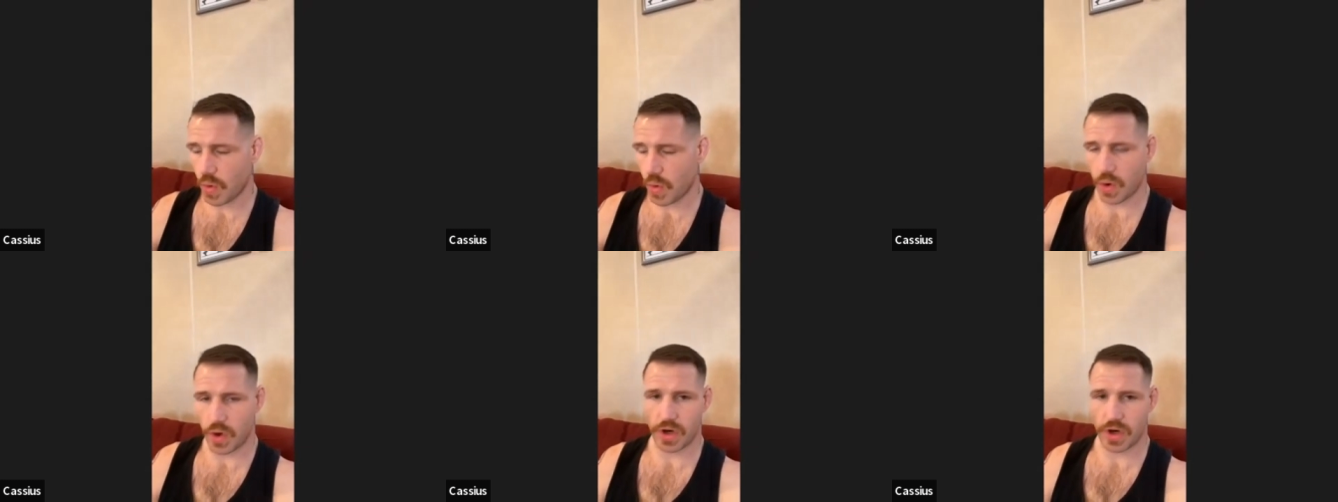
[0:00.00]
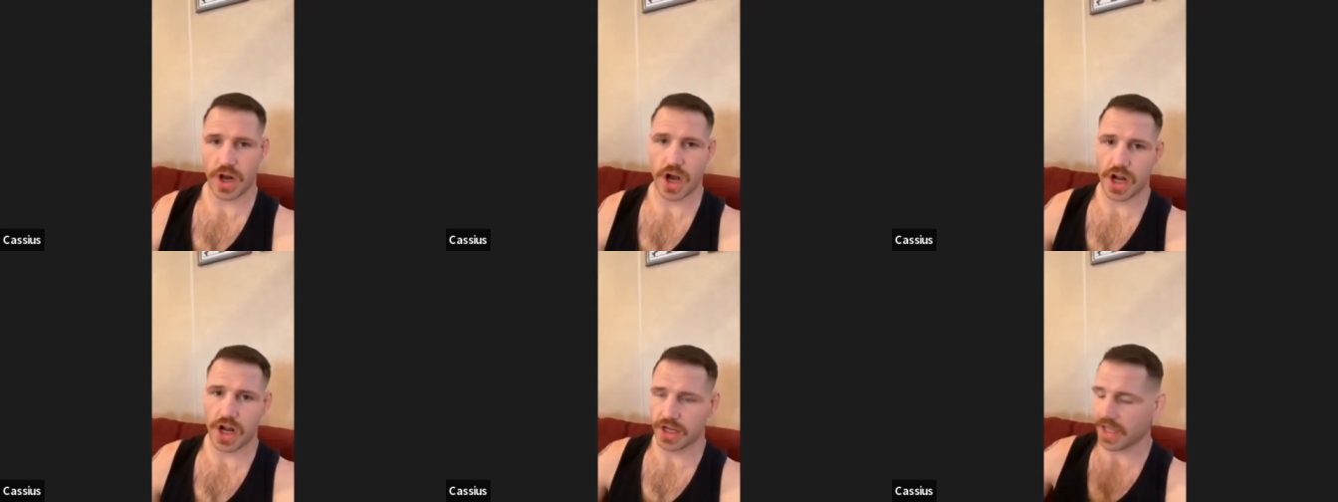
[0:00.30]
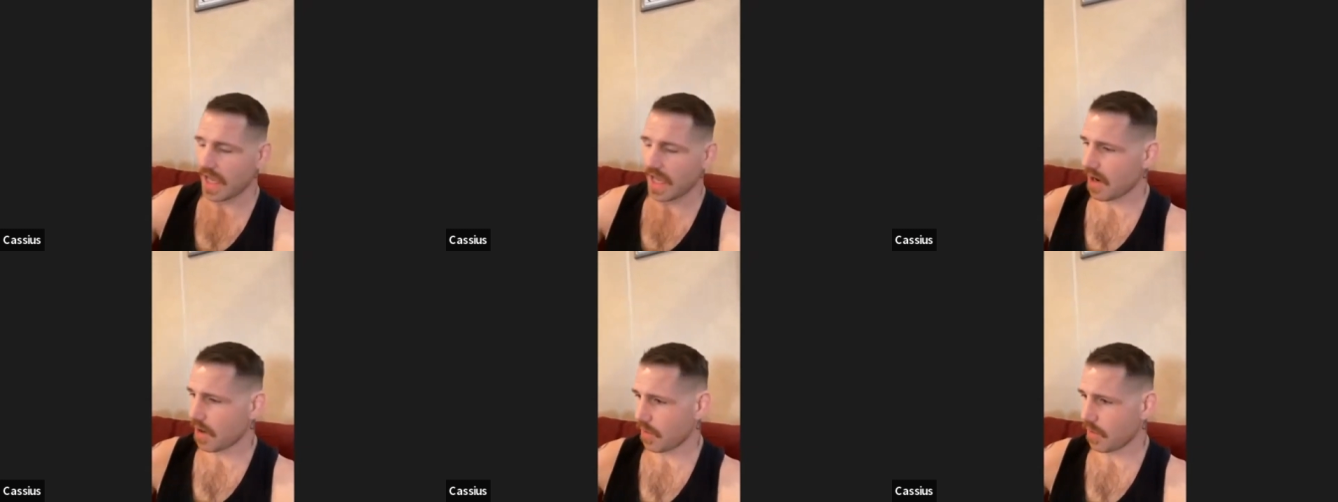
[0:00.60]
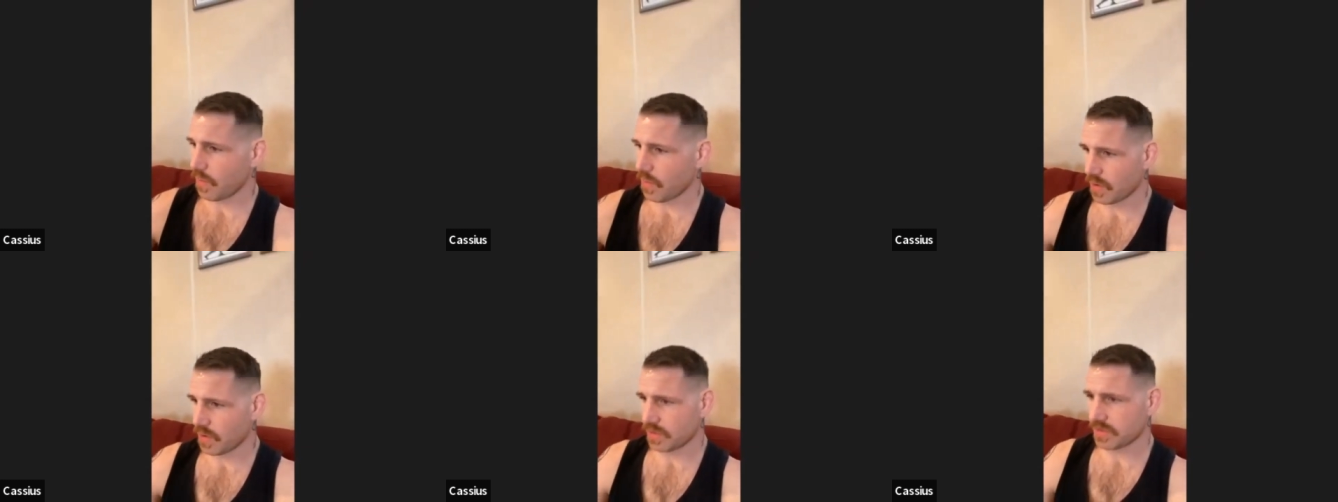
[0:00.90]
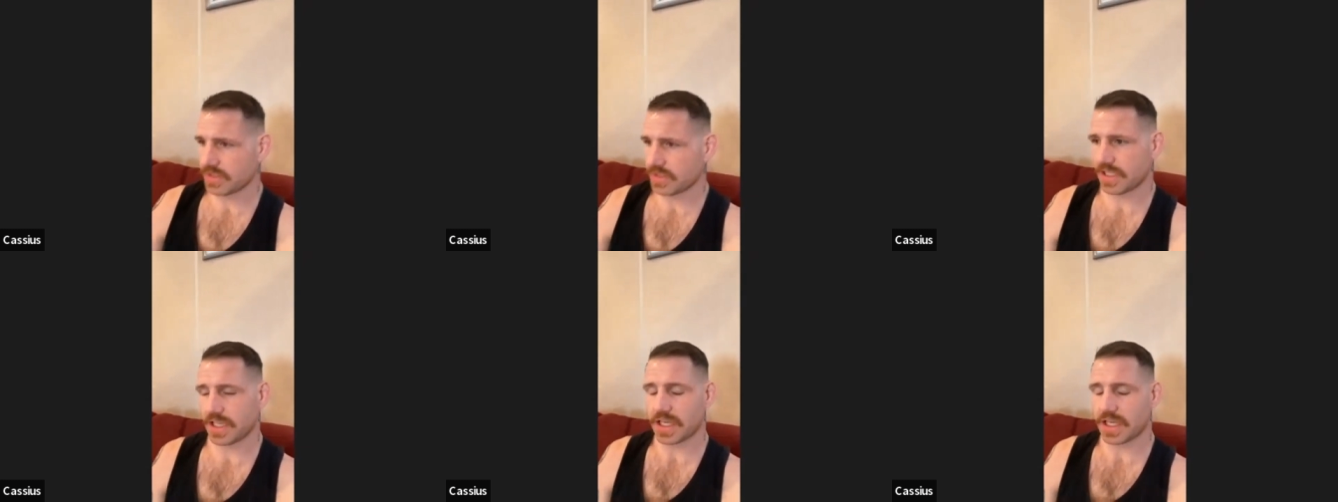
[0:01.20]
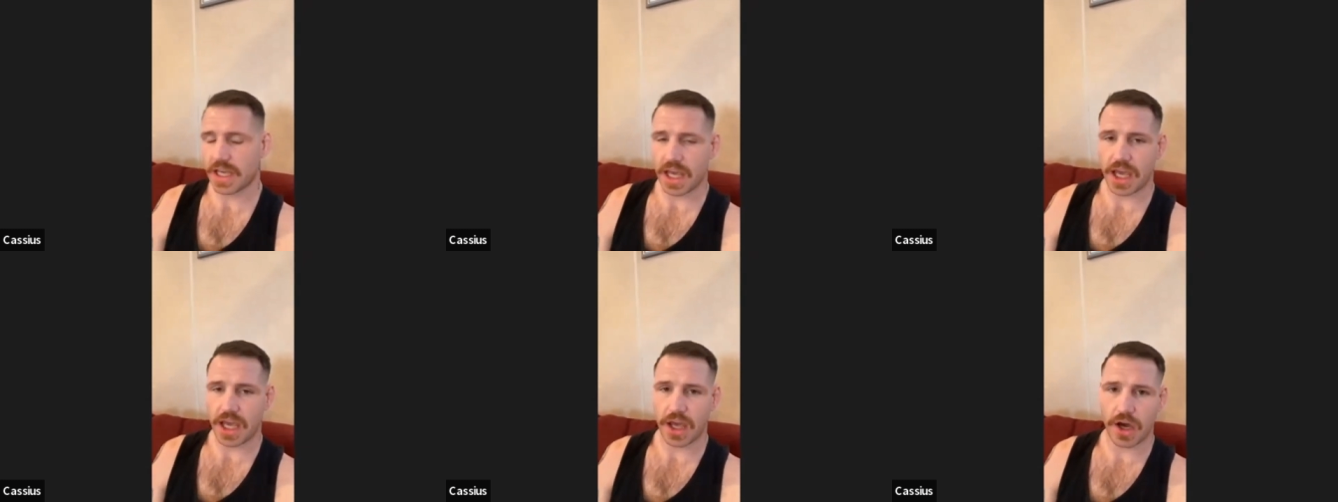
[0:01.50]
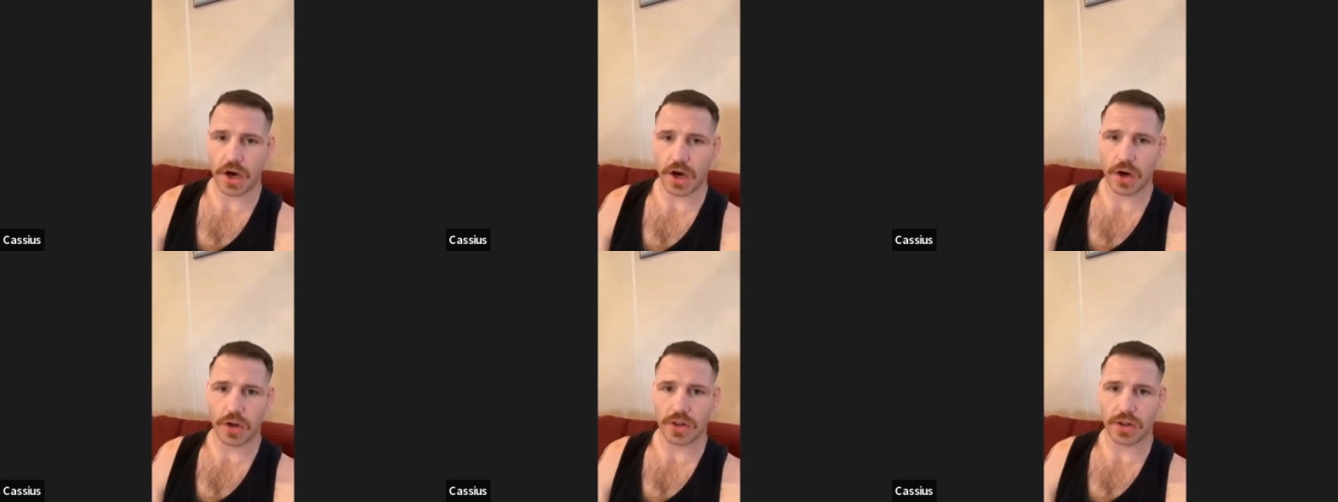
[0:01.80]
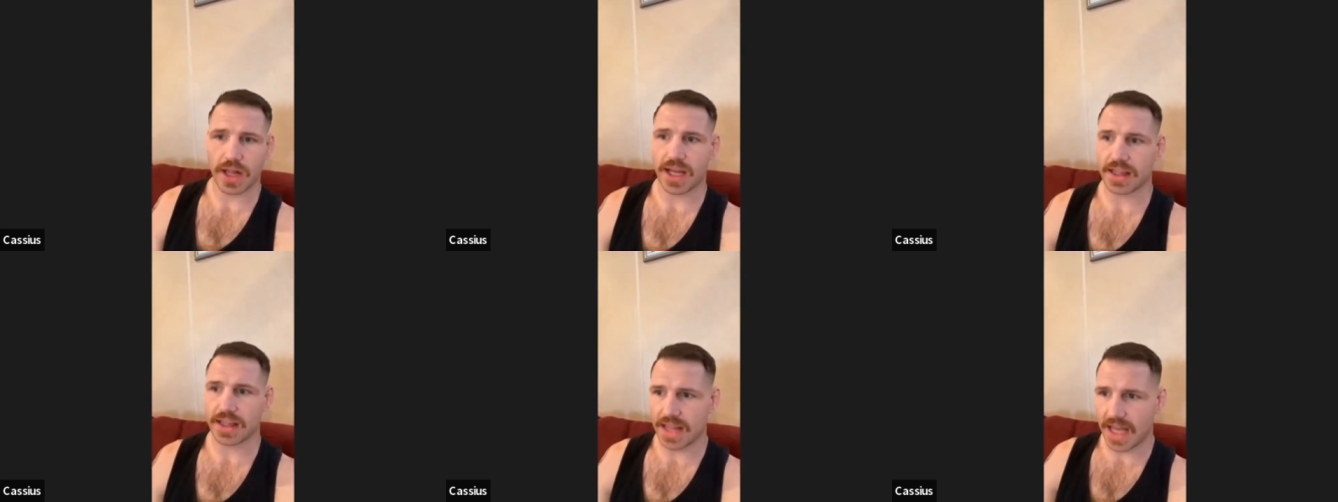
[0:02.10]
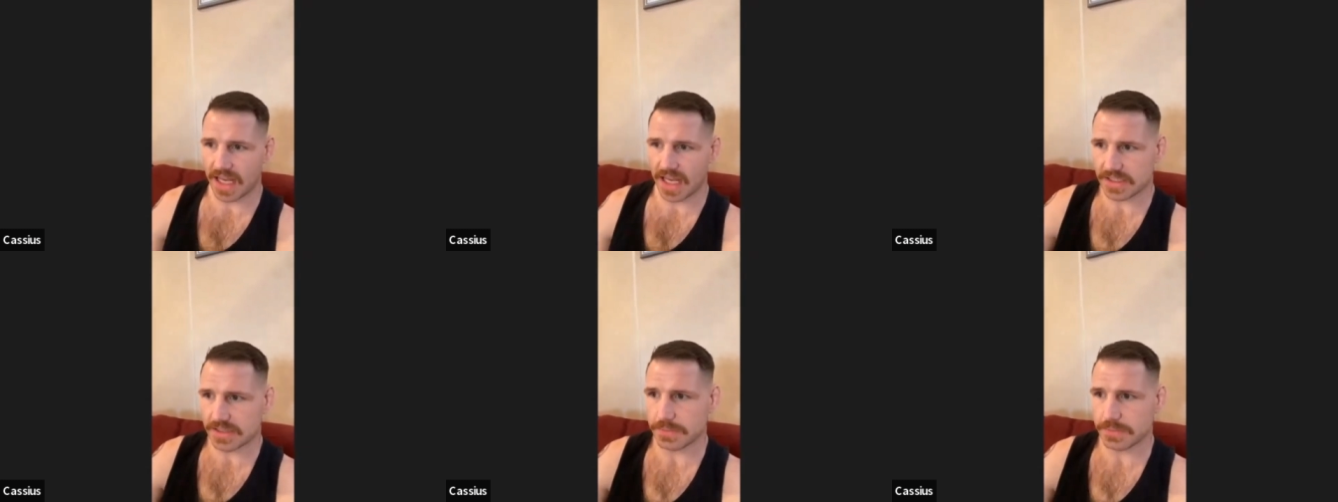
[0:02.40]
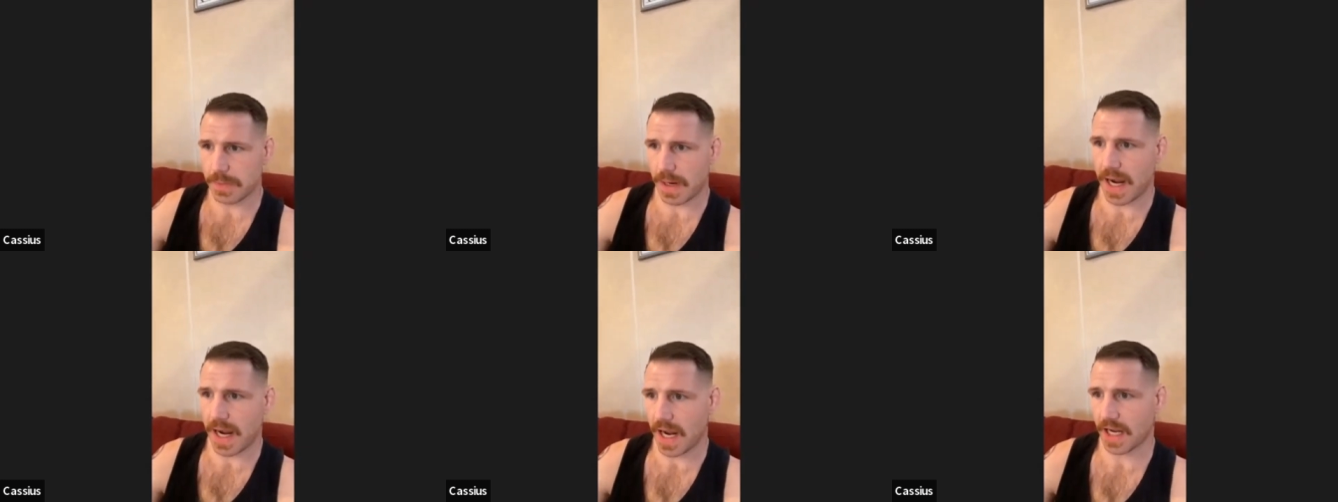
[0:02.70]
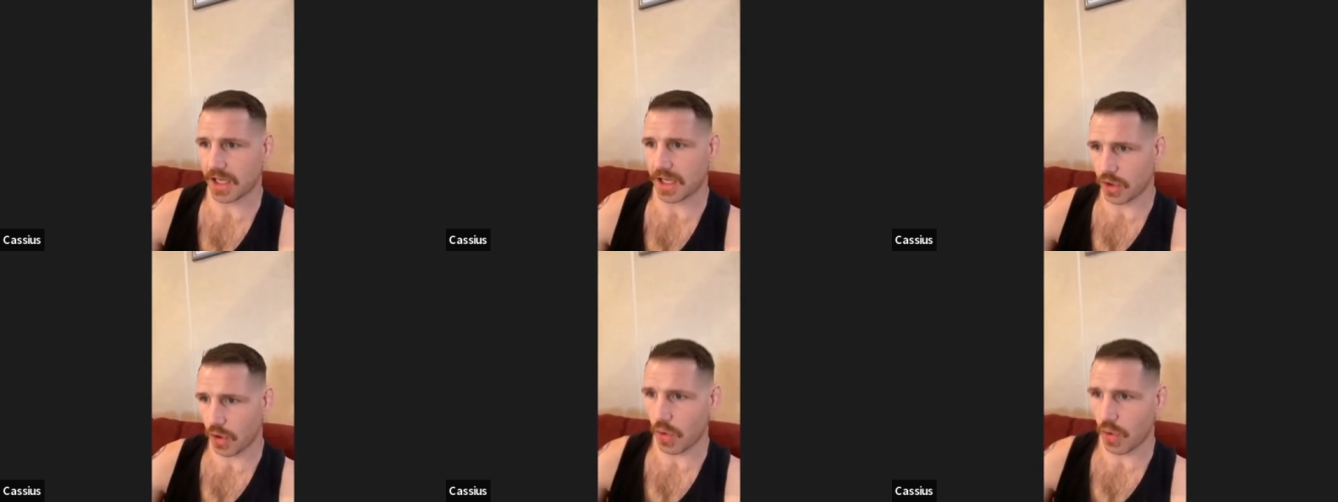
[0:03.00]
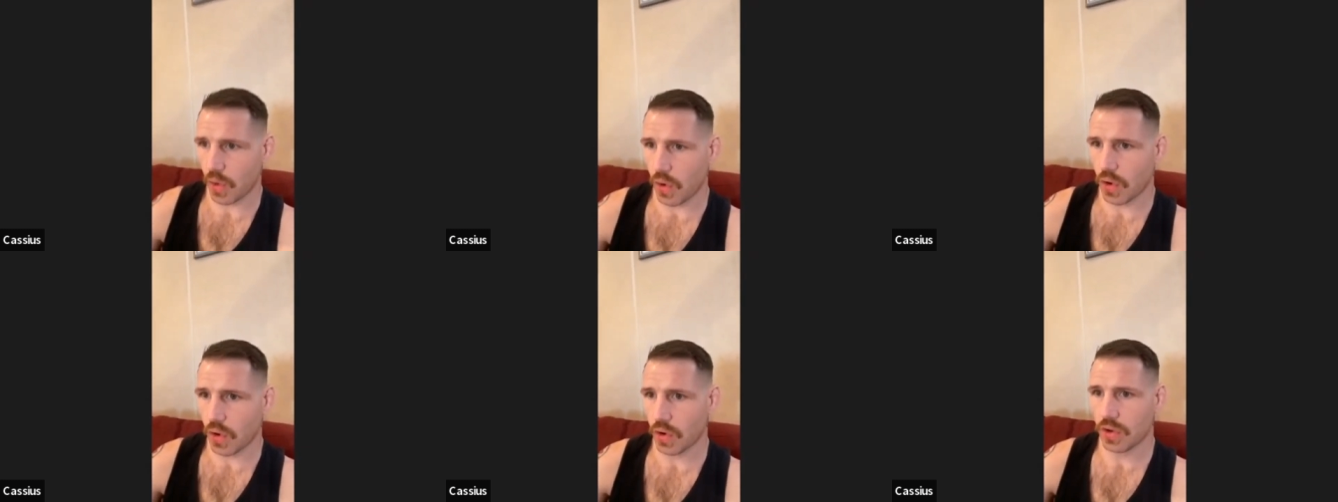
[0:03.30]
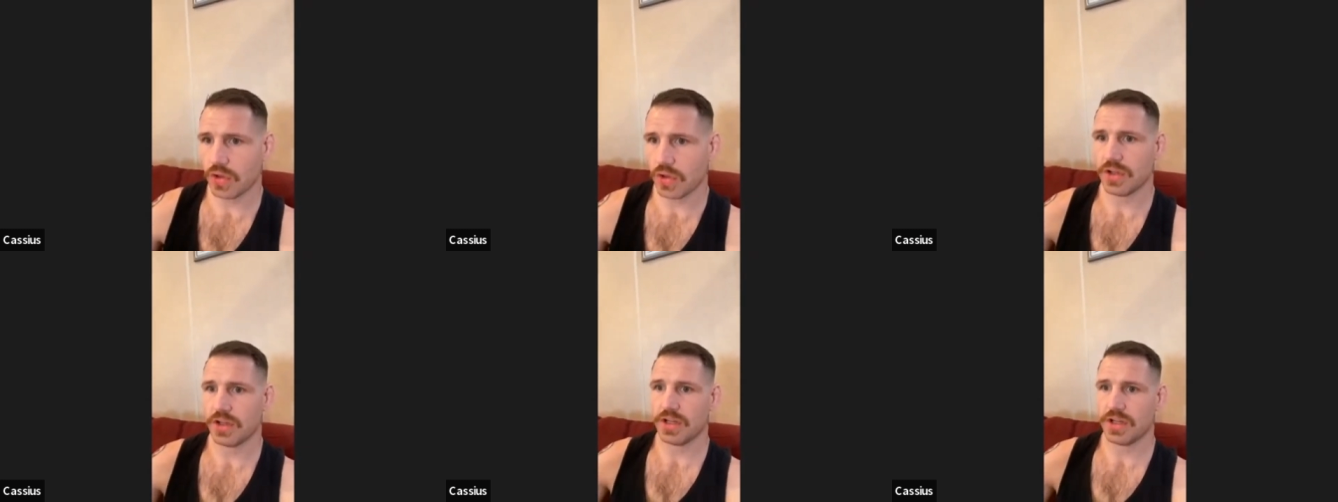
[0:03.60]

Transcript: or a knockout or a T K O, like that's my goal,